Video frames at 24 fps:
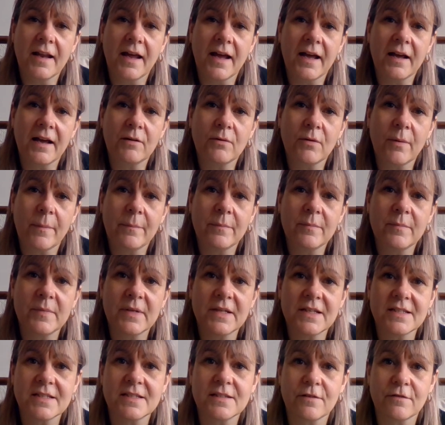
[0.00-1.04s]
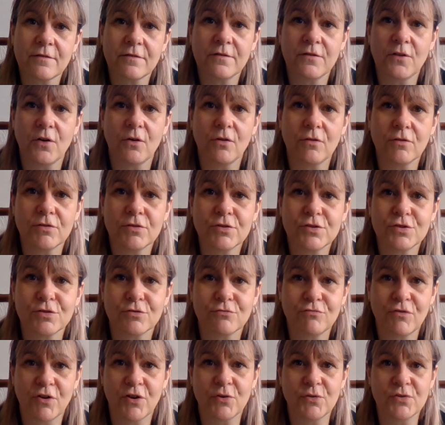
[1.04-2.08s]
Now, Miss Fox
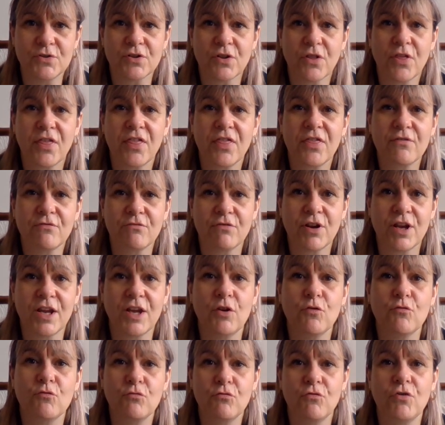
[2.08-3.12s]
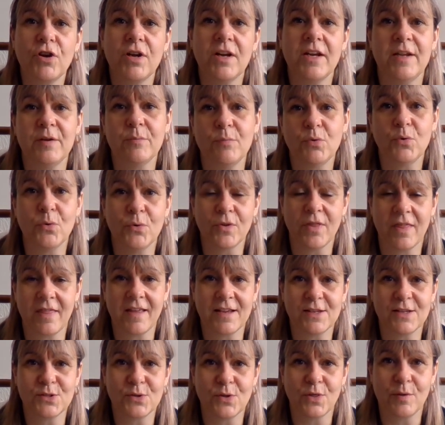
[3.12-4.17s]
wrote 3 really important
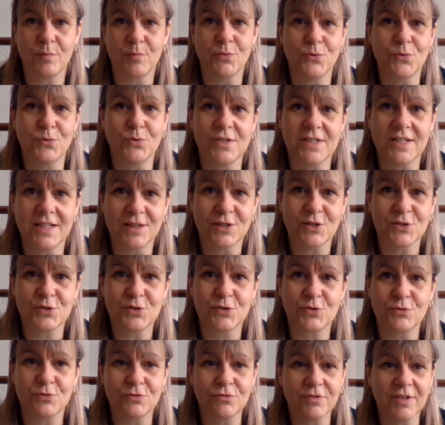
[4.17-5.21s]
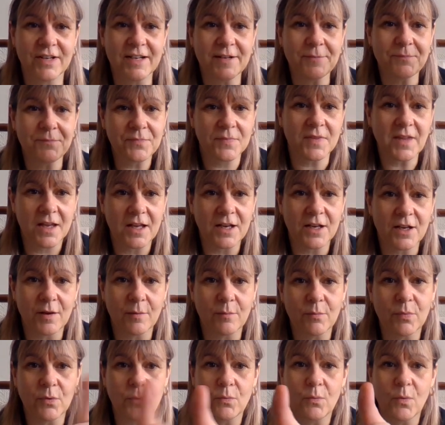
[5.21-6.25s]
things on the board in the story.
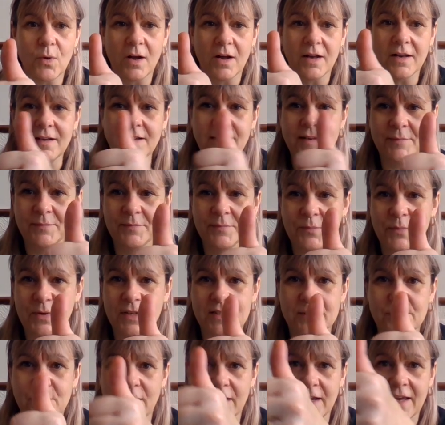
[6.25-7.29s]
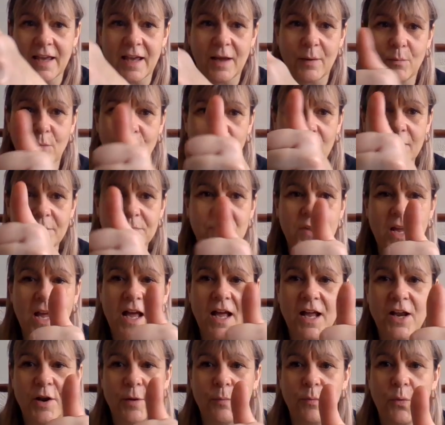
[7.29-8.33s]
Number 1, where's my camera?
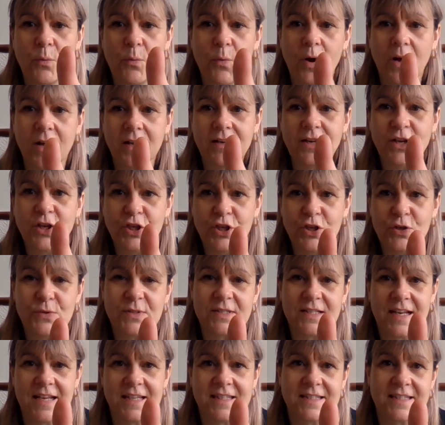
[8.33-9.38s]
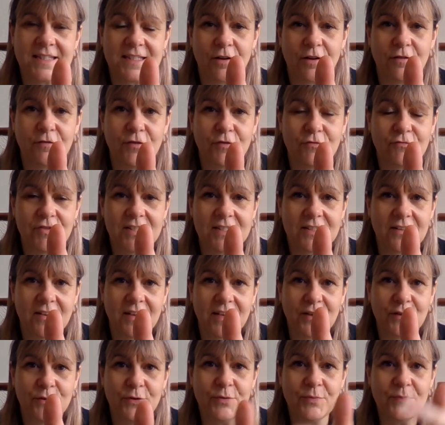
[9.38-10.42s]
Number 1, use less stuff and
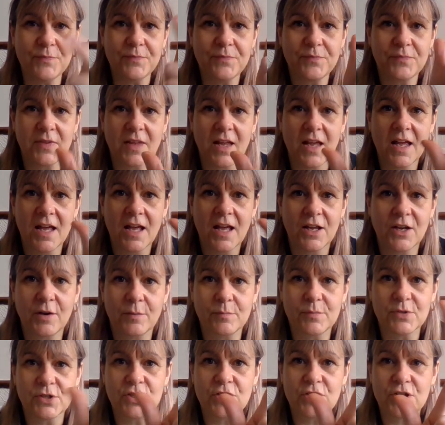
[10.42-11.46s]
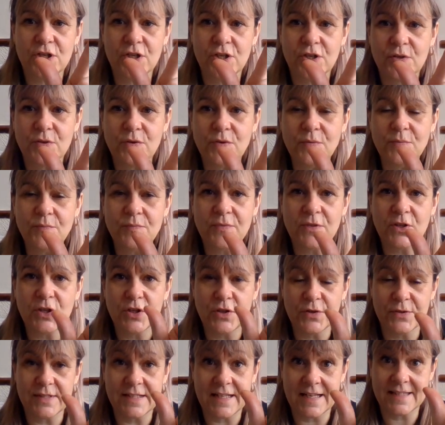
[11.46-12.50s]
recycle. Number 2,
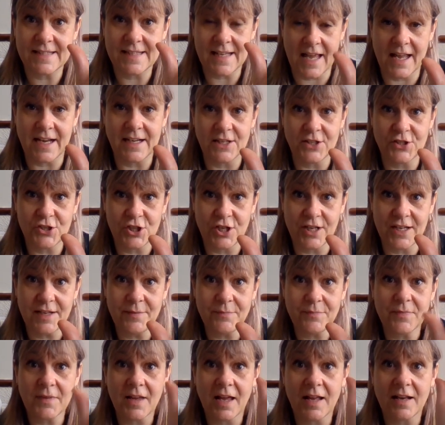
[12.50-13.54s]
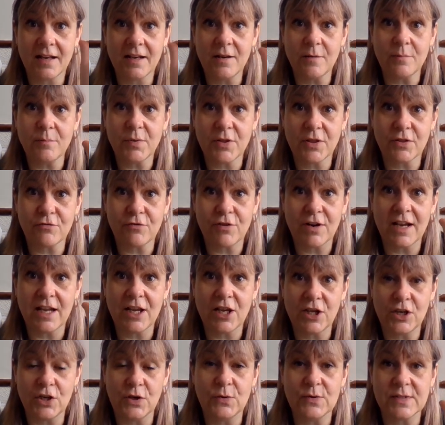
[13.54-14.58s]
use less energy. And number 3,
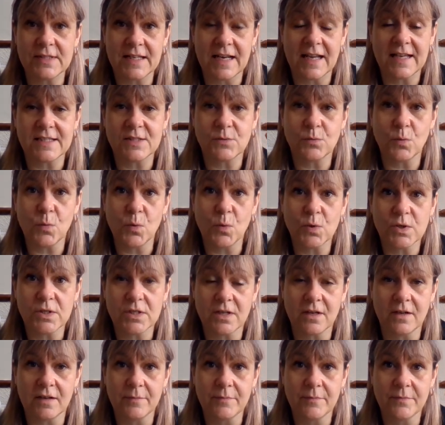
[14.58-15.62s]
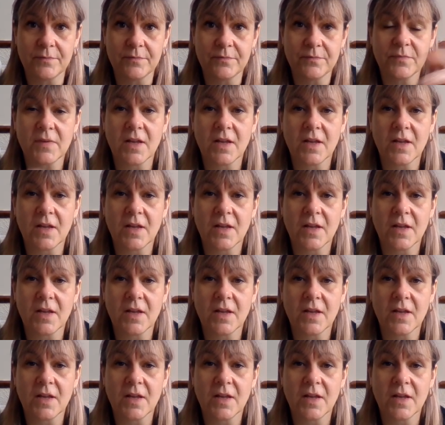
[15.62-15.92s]
use less water.